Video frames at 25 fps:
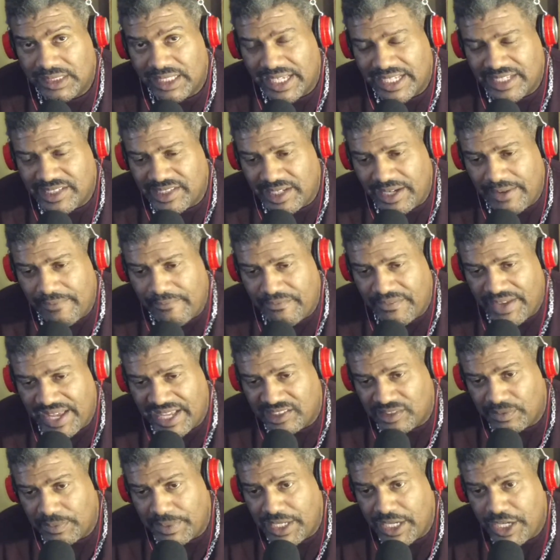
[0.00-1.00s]
It's an
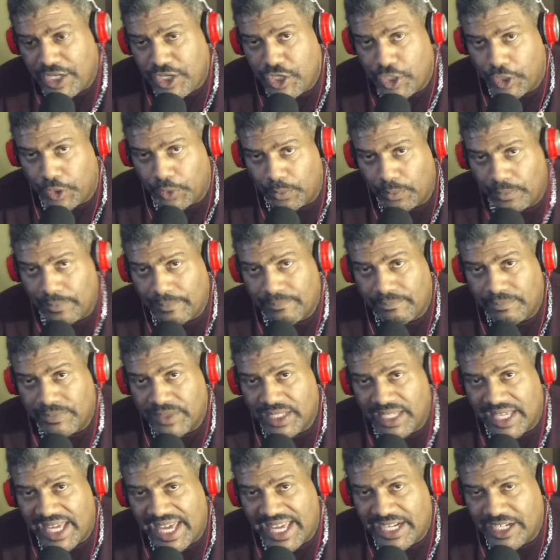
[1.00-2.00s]
investment in you,
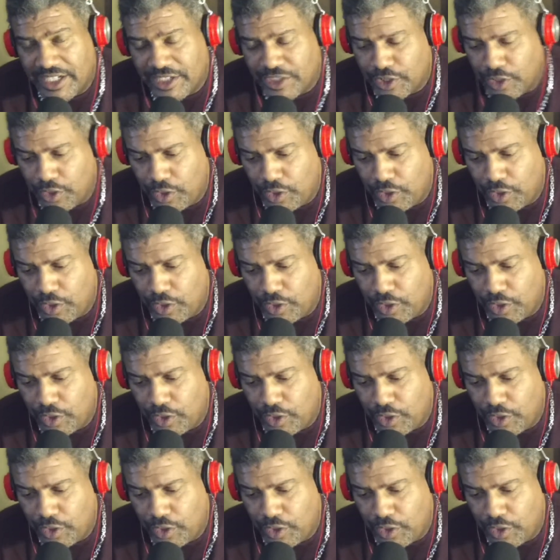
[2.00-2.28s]
and it's